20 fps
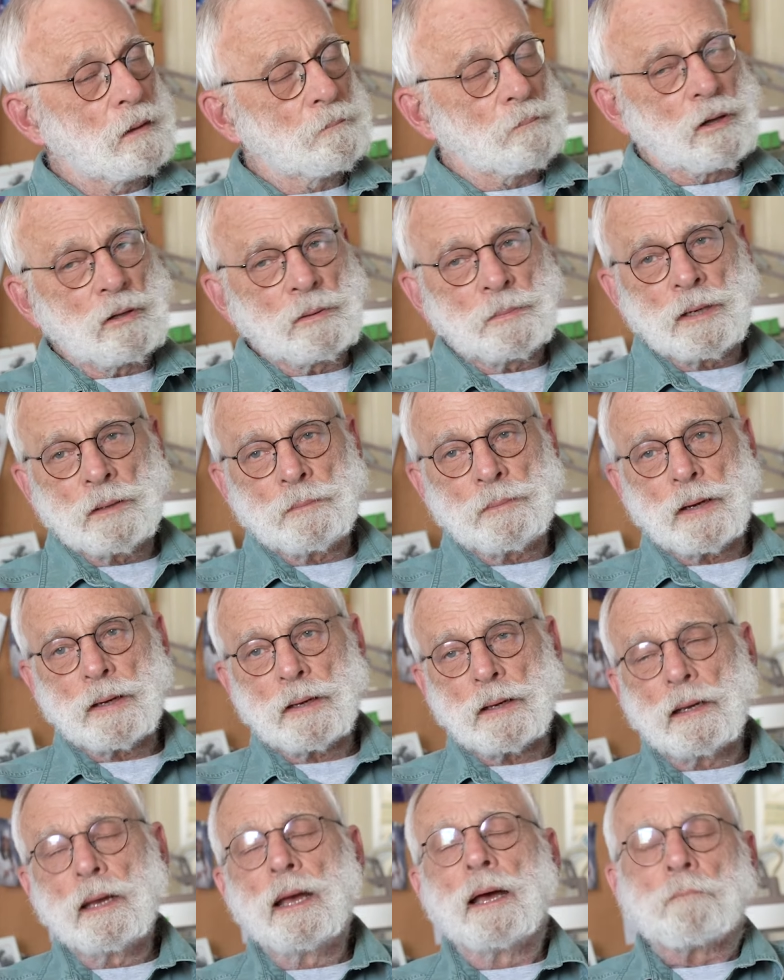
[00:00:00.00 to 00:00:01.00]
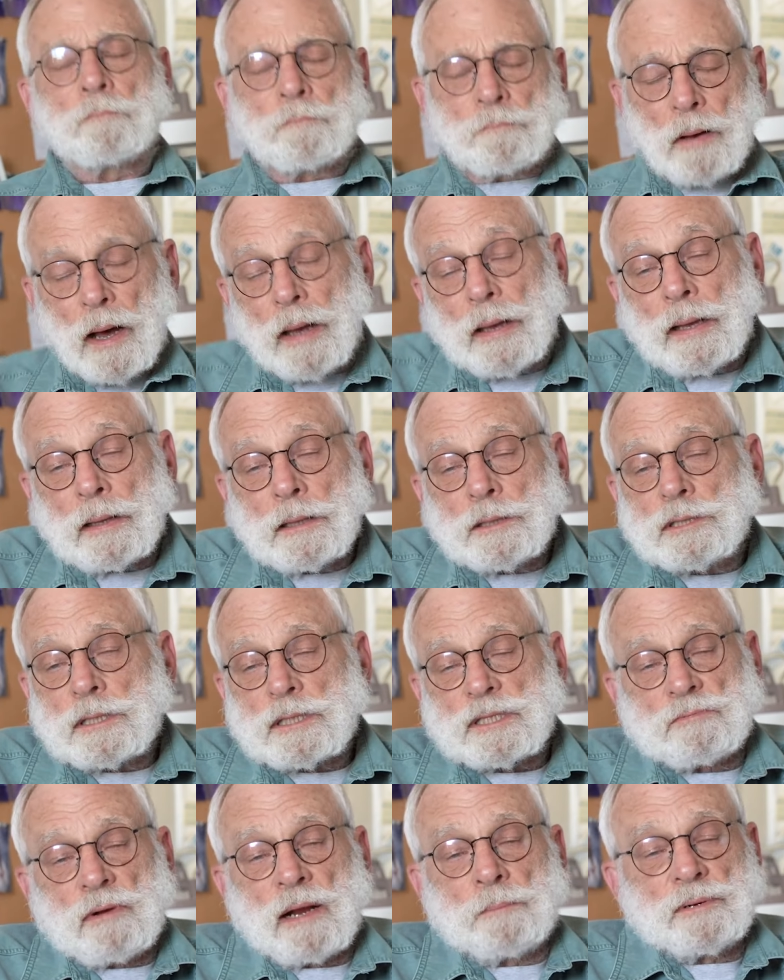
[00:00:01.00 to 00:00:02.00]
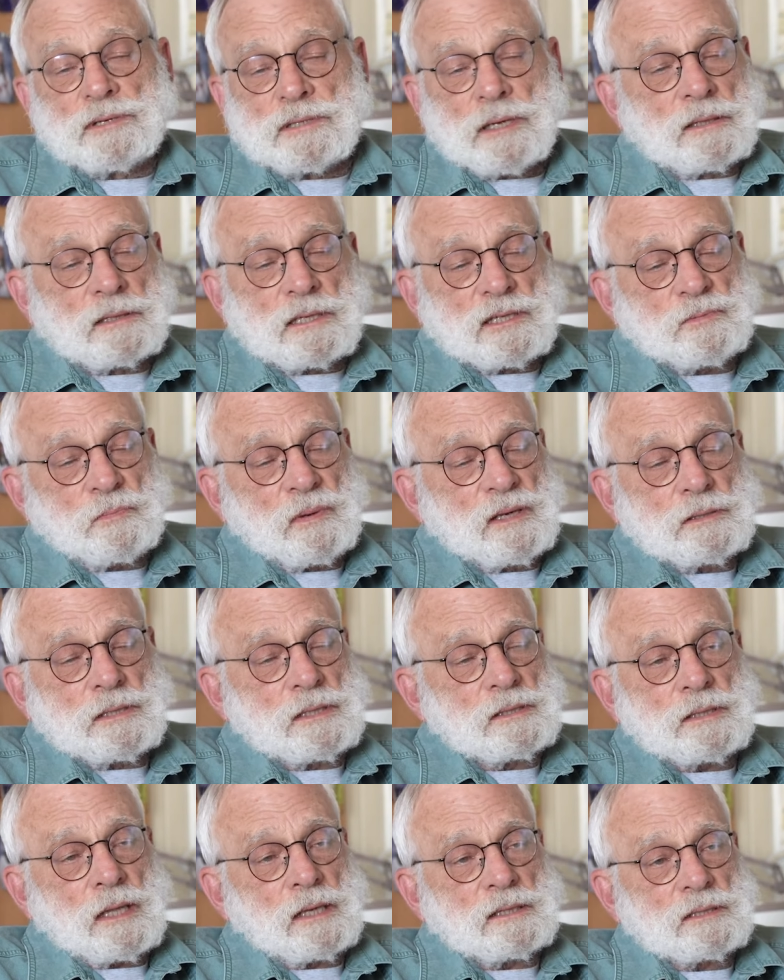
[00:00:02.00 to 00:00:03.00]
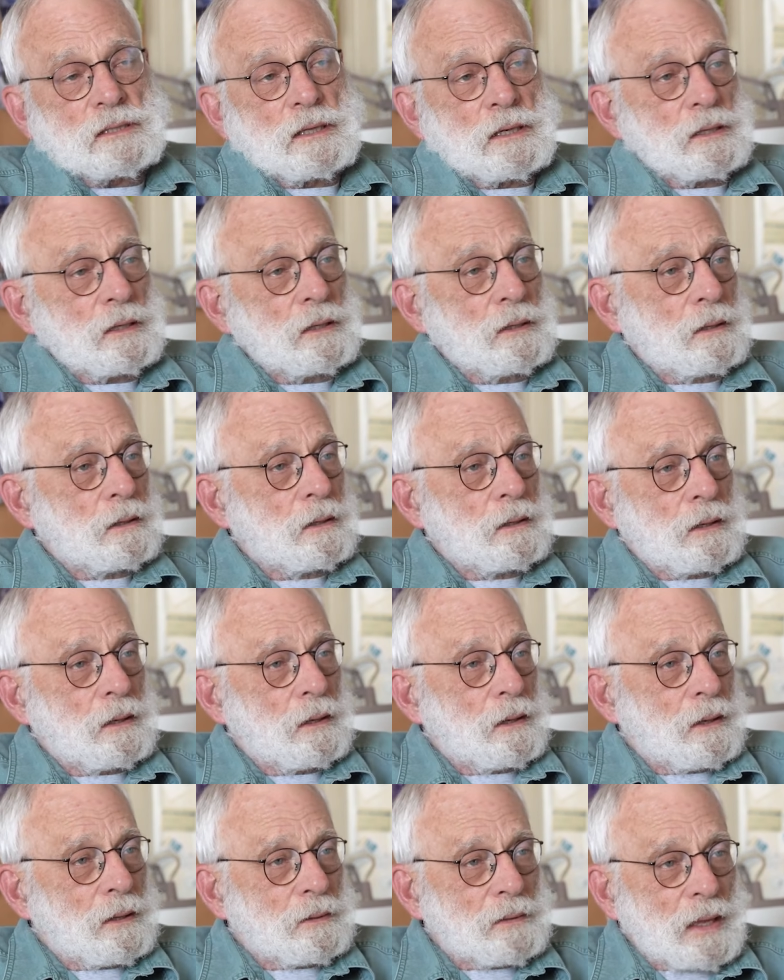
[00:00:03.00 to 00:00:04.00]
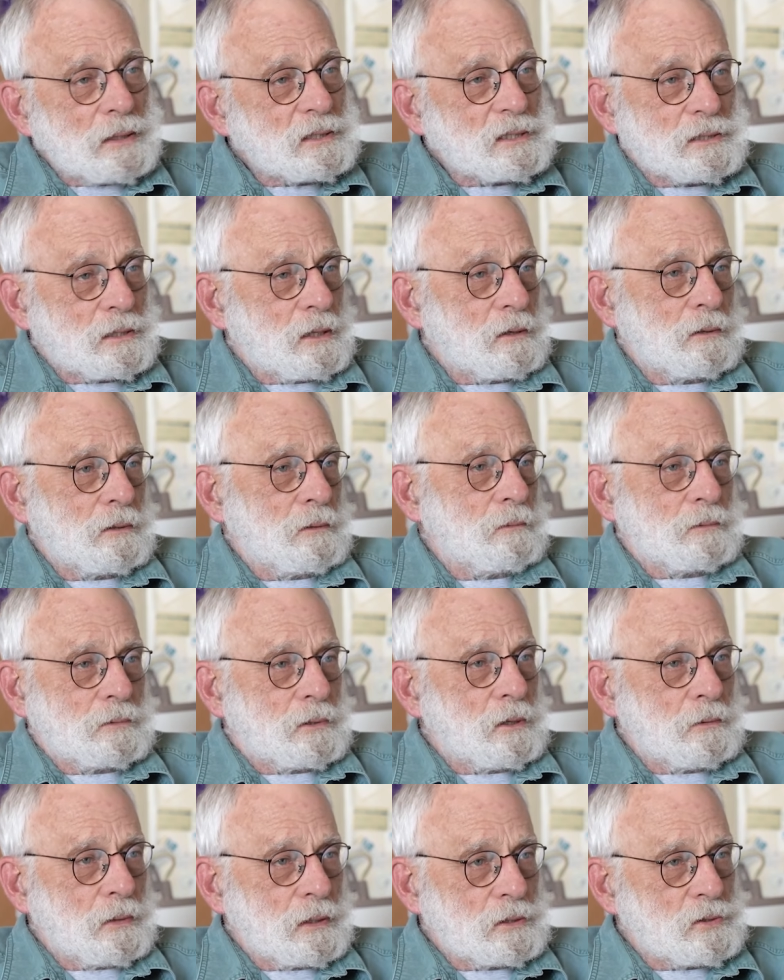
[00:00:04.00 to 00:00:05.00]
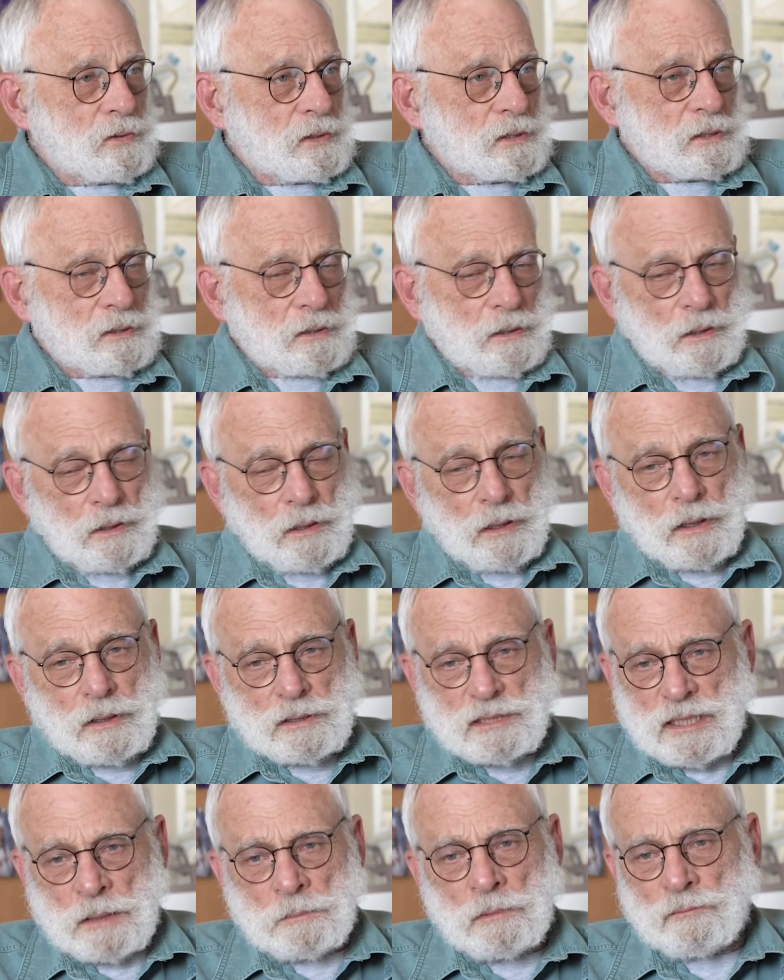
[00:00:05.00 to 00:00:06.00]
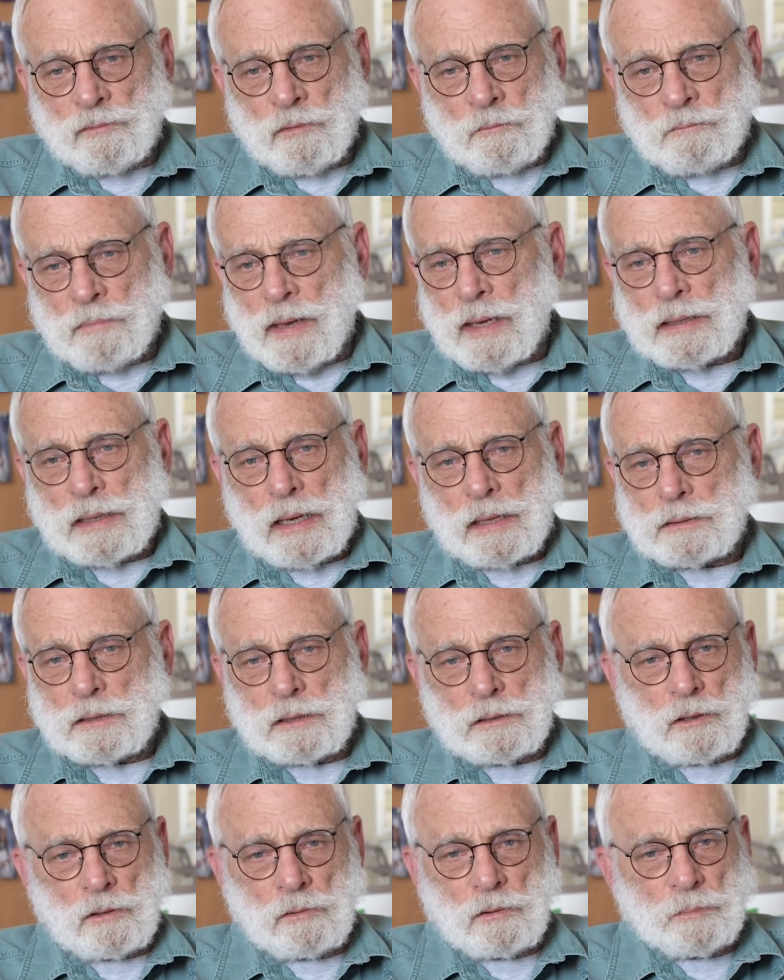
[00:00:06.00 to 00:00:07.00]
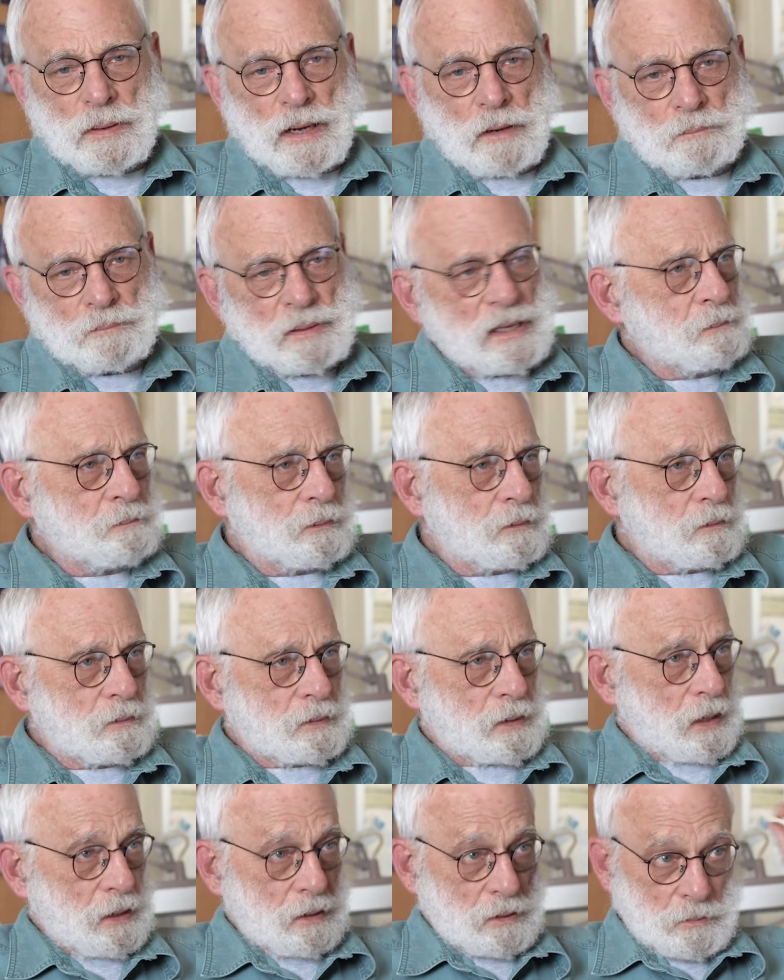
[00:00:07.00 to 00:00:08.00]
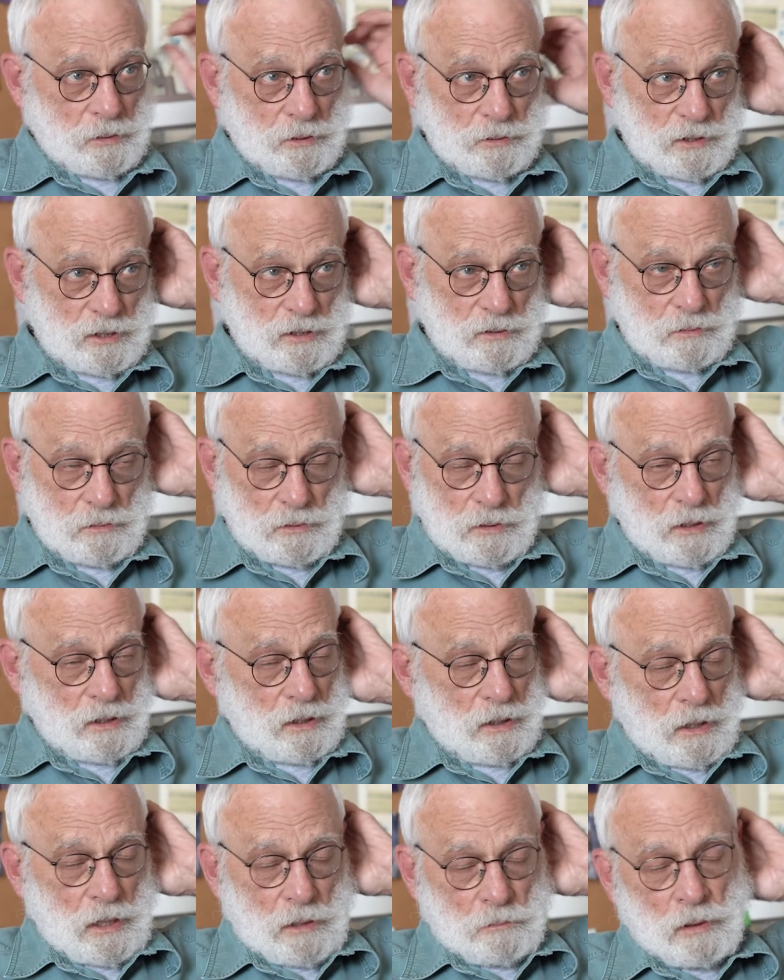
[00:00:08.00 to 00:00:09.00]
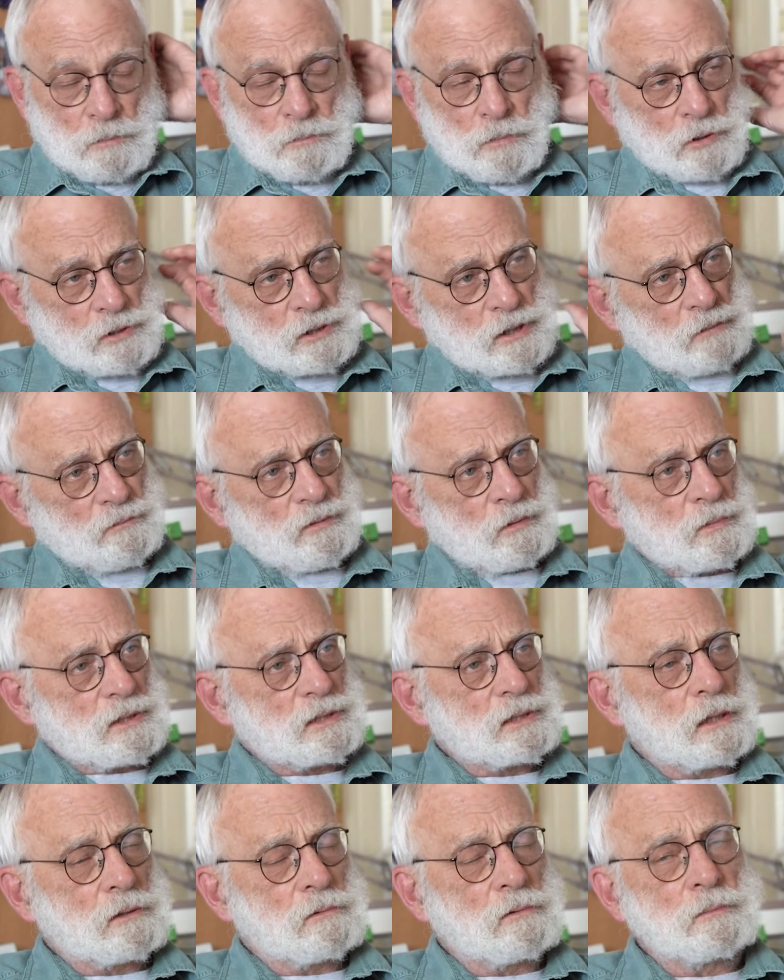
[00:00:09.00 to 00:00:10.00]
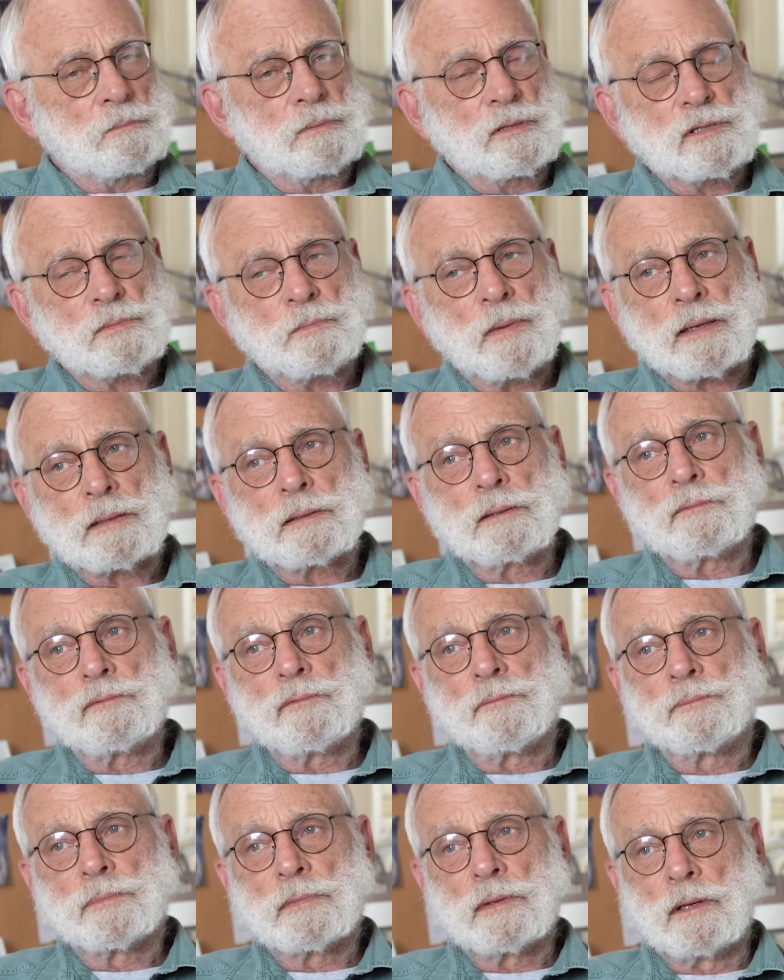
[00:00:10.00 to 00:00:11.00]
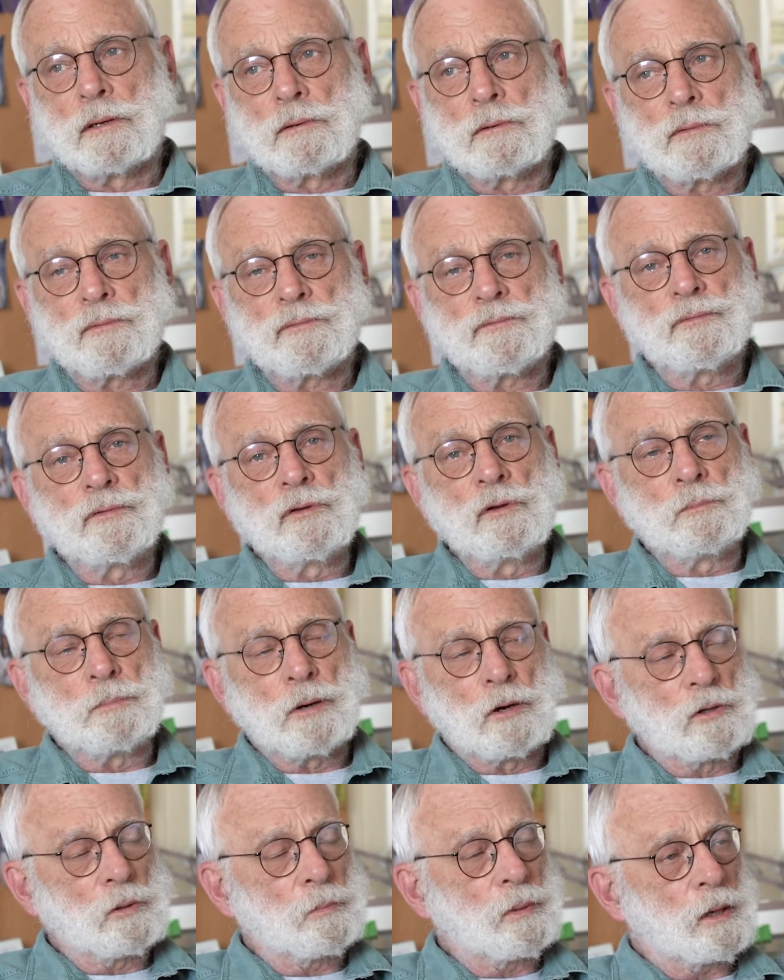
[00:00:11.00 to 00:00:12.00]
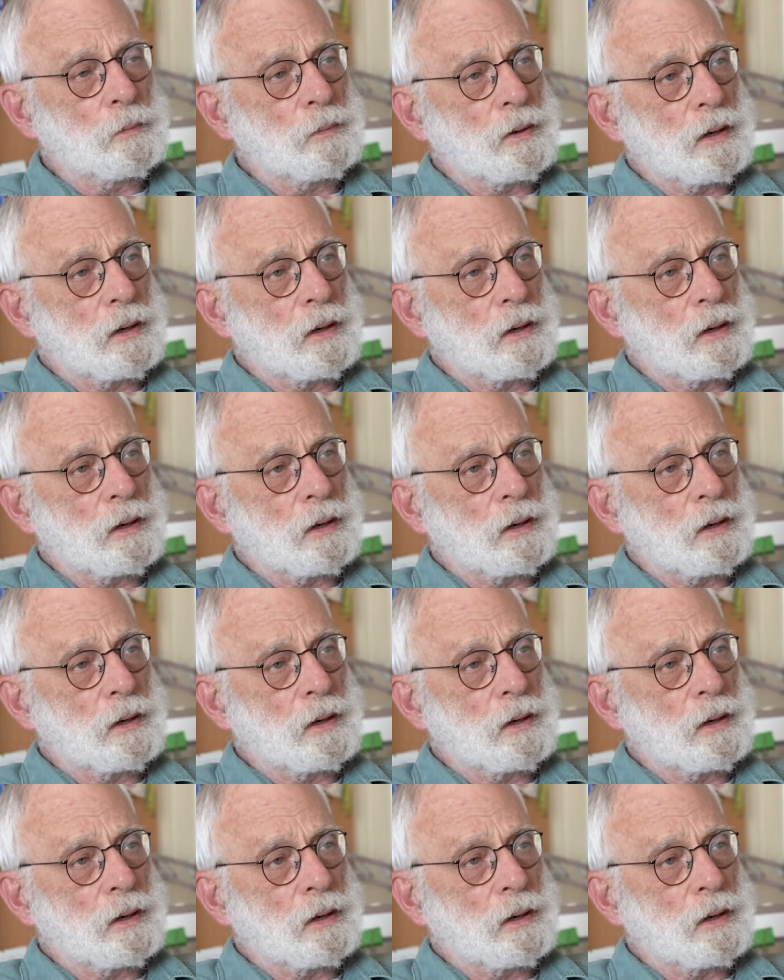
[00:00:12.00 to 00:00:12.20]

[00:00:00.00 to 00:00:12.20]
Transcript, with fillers: Polar bear bio biologists represent the species they study. That's their, their interest. Some of them may get to know about people and animals, but mostly from a southern perspective. There are a few polar bear